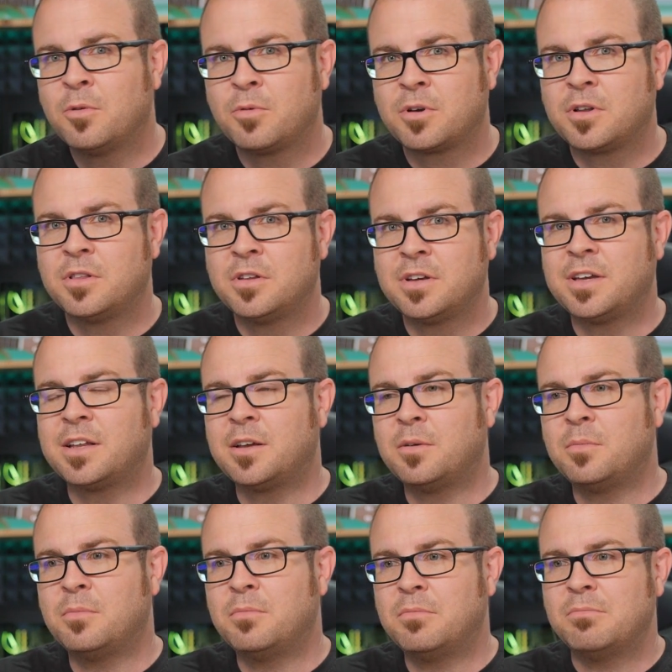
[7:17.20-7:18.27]
we're gonna look at
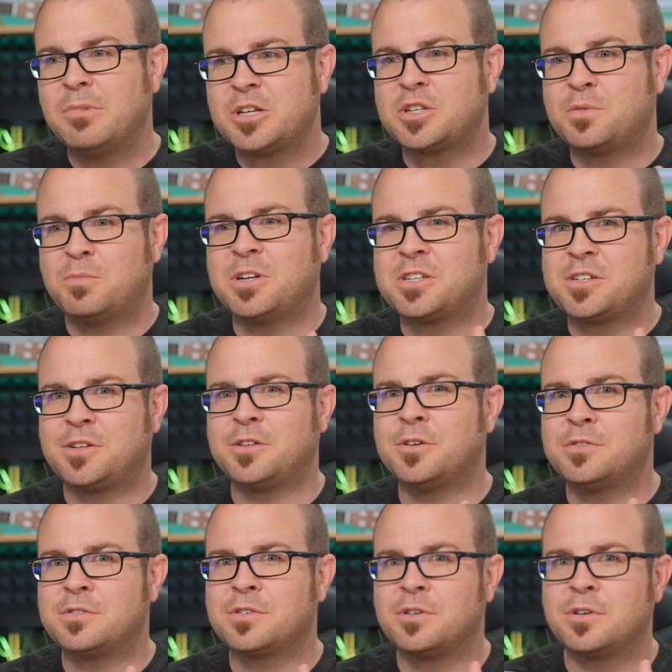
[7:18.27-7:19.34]
a much, much
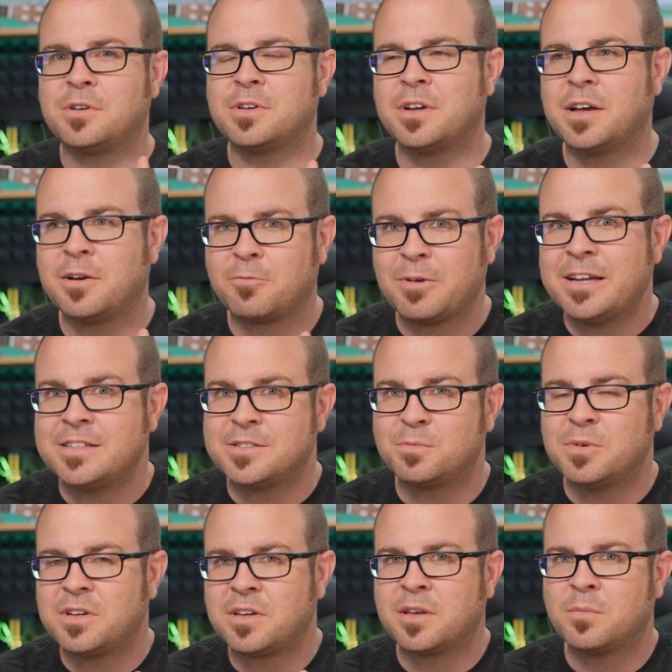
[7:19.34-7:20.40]
closer race
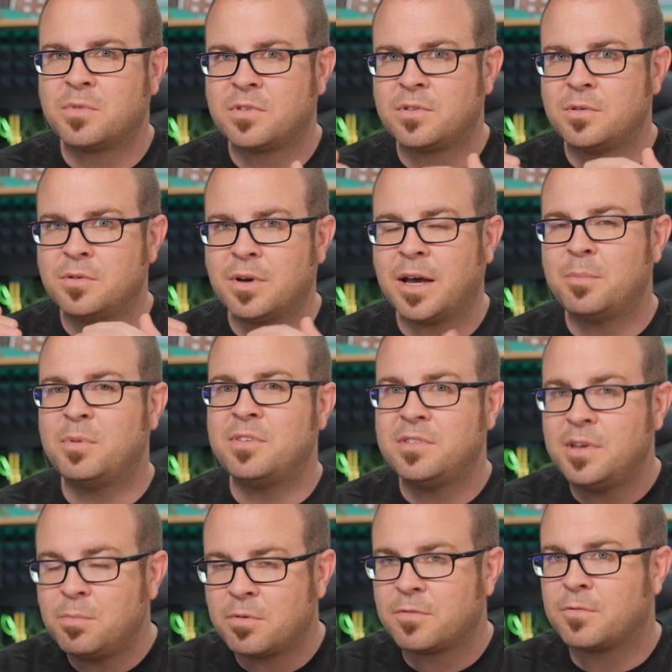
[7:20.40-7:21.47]
when it comes to
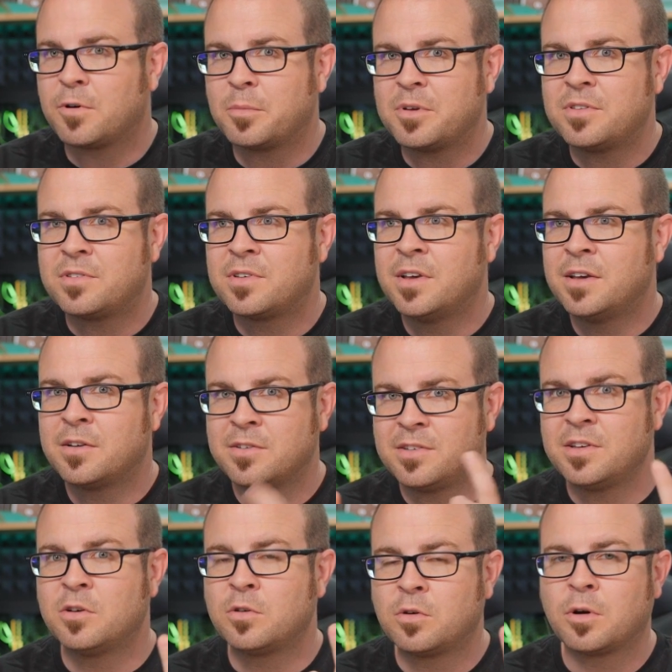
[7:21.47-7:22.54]
IPC performance,
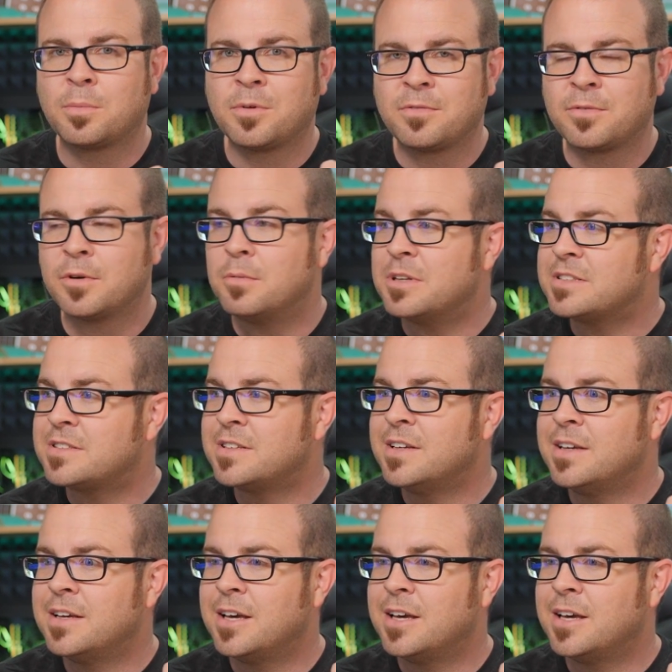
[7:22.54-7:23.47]
single core performance,